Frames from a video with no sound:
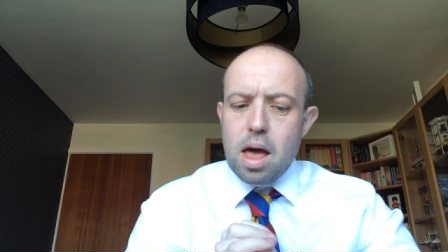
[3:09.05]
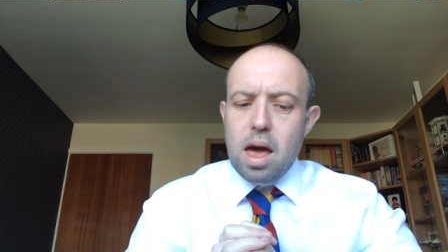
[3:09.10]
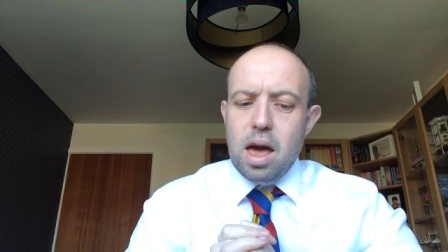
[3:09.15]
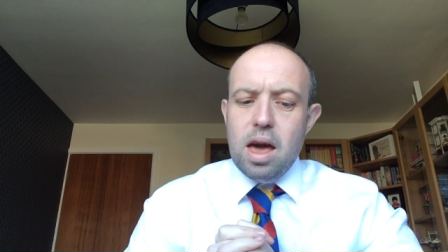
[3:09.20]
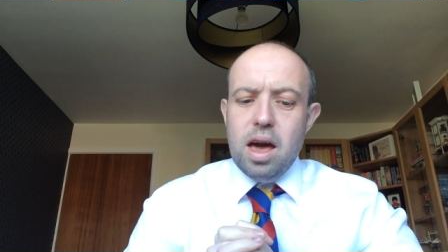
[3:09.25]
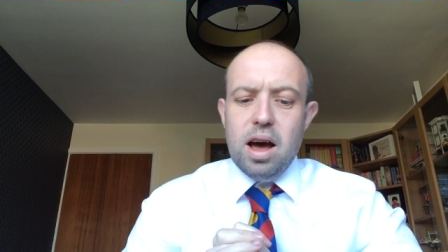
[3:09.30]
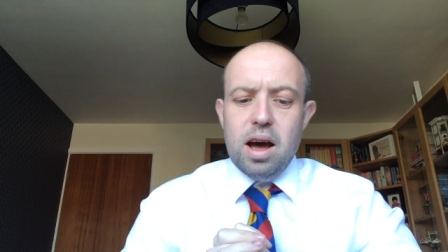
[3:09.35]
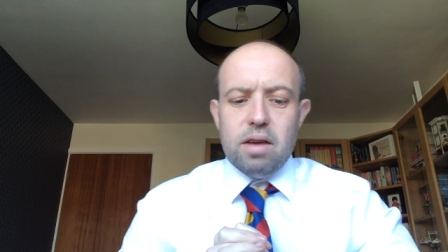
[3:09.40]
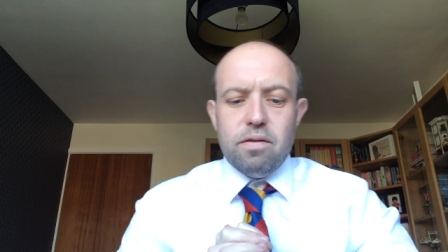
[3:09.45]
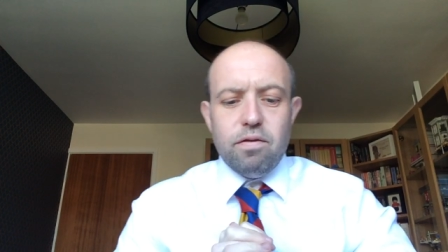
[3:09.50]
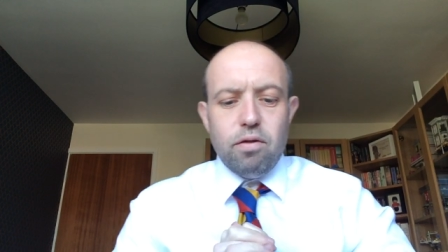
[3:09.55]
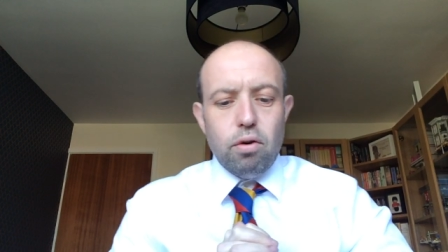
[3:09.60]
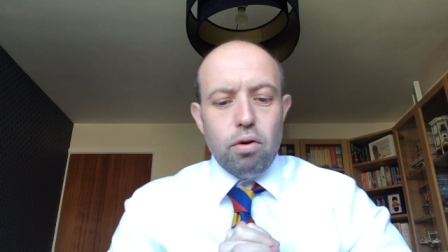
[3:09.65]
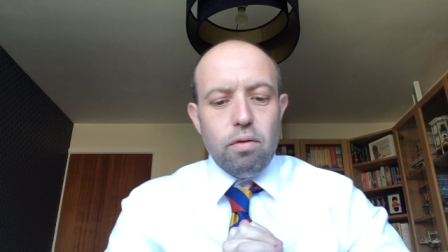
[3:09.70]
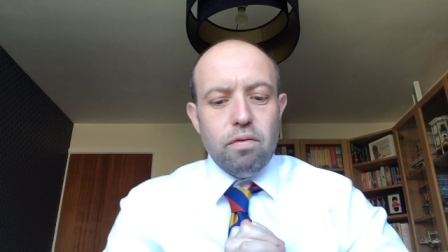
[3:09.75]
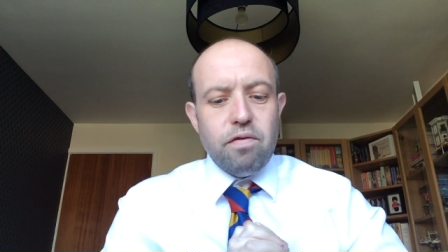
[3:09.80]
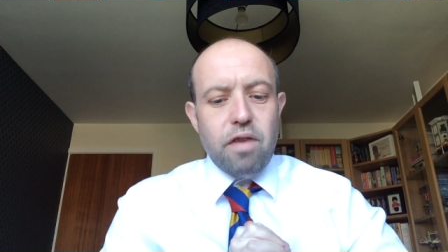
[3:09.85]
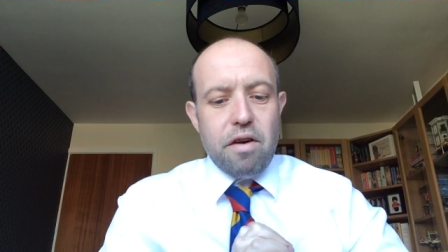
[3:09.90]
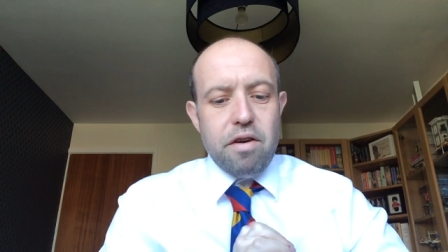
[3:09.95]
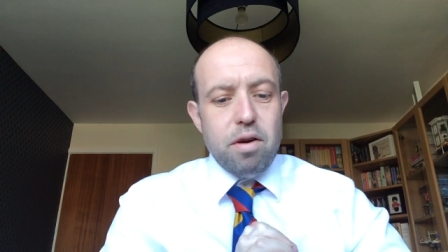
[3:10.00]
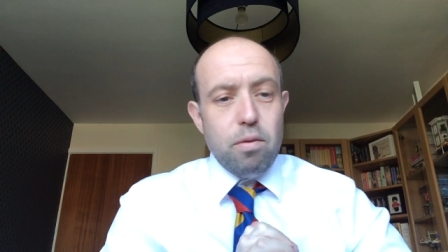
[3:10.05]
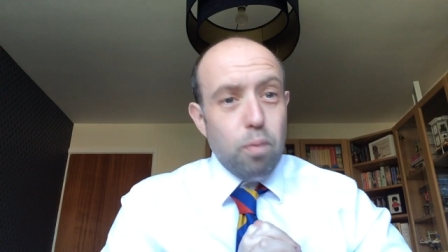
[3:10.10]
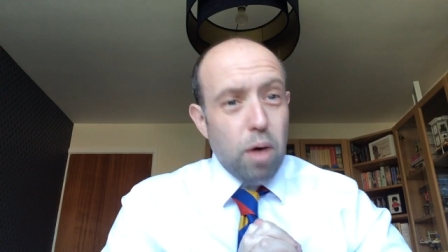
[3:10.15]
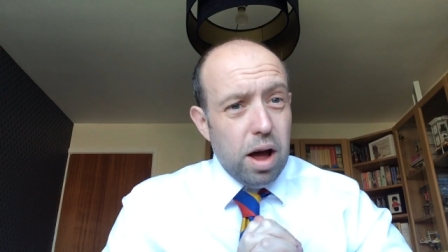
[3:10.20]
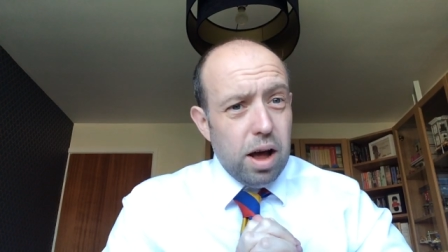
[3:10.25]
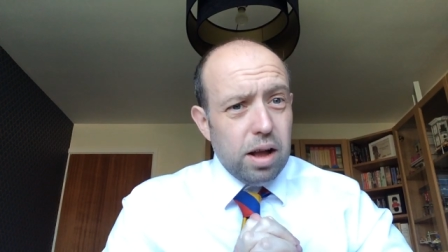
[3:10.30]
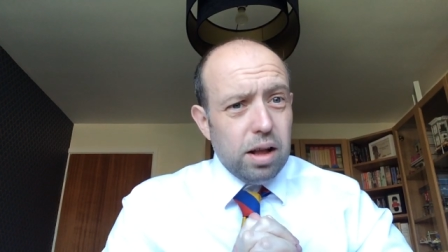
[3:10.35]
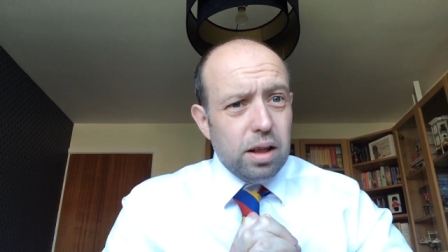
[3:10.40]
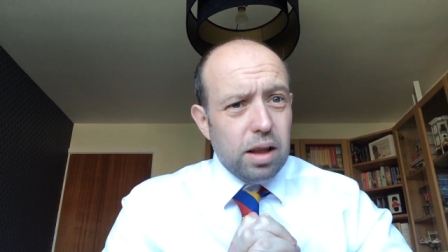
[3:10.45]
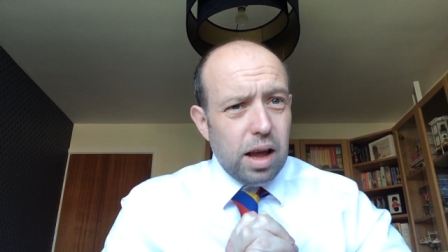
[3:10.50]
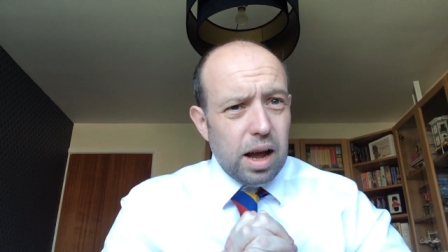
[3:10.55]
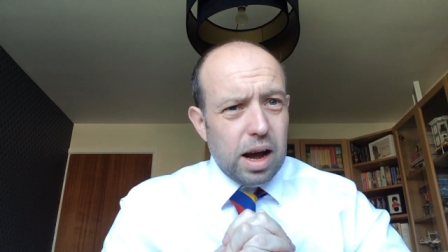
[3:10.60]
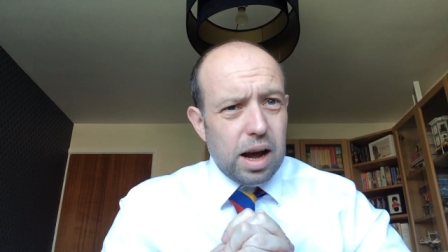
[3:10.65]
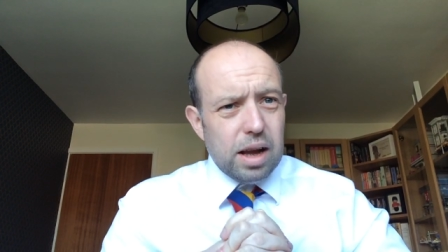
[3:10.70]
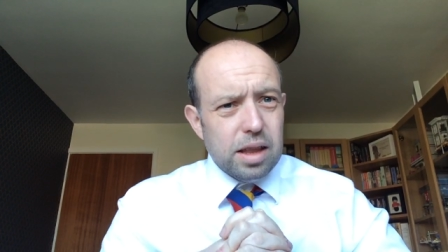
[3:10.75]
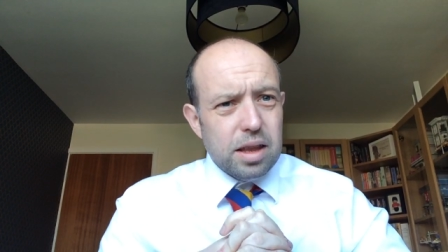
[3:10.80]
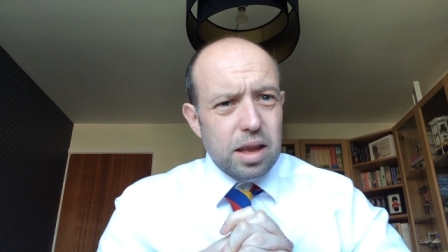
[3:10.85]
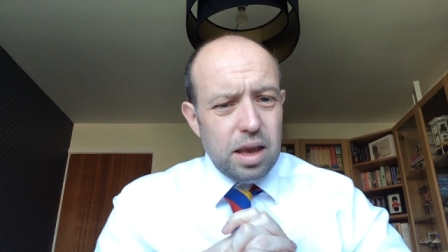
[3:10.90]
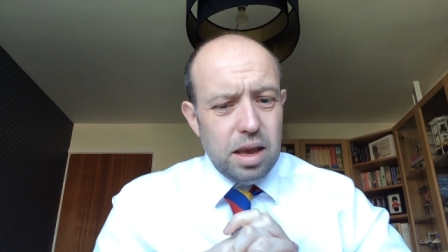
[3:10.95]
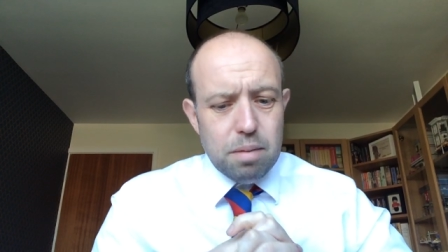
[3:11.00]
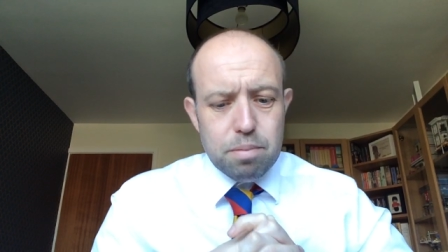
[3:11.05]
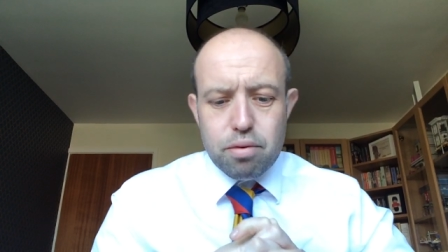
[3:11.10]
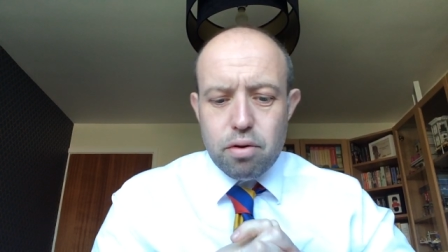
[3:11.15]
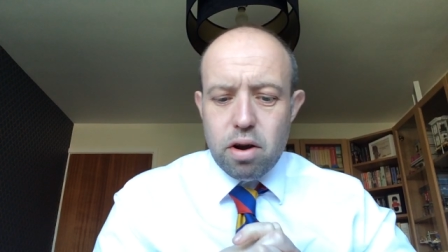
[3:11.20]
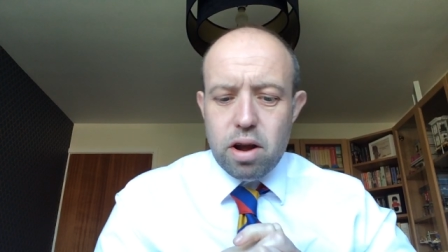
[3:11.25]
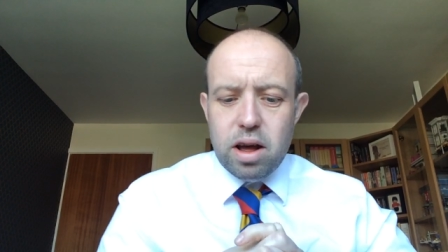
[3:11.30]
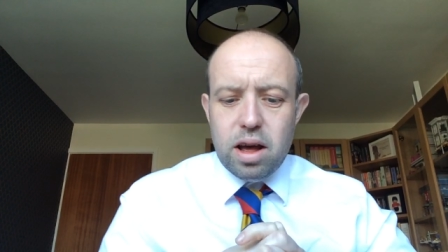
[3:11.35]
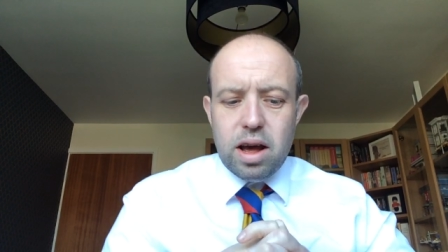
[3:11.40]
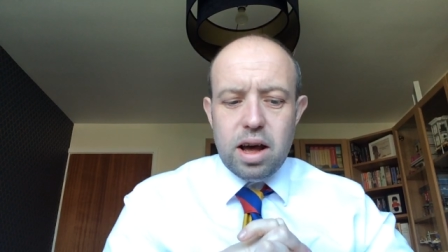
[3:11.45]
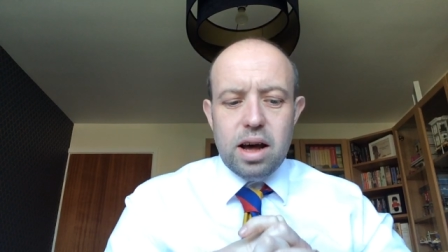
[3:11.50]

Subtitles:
It had fought very well at Ypres,